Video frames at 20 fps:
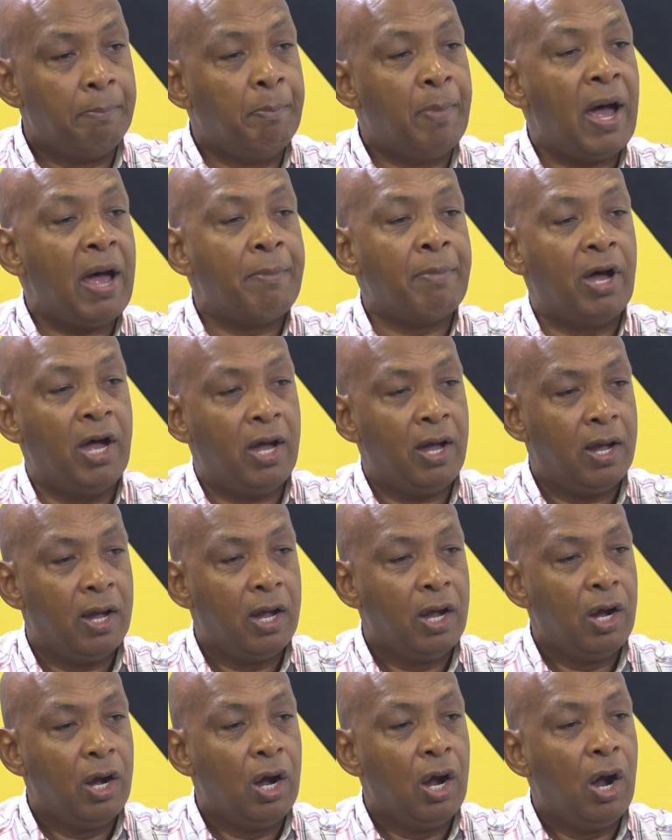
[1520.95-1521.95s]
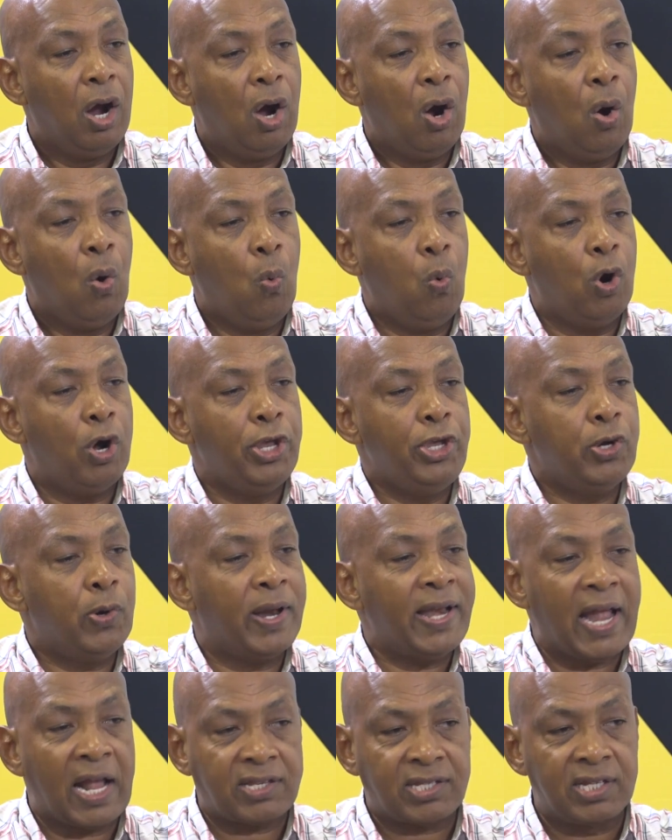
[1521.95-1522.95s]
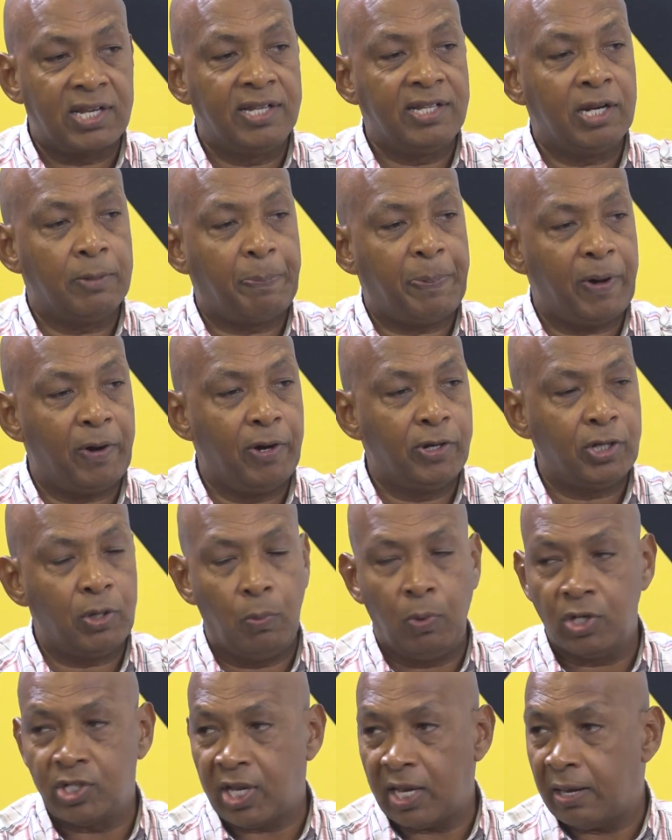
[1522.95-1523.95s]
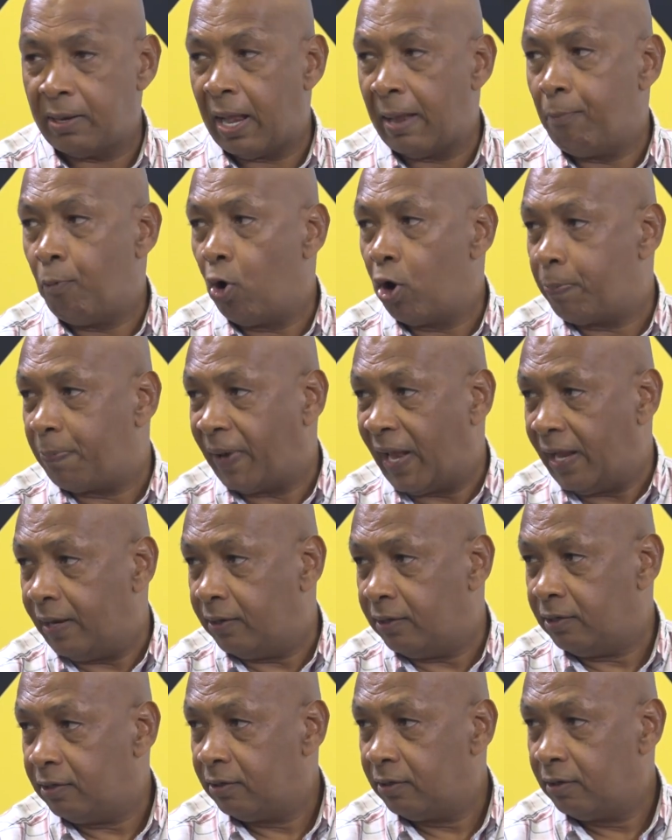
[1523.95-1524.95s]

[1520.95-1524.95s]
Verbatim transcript: Mama, were you an accidental parent or was that, that boy planned?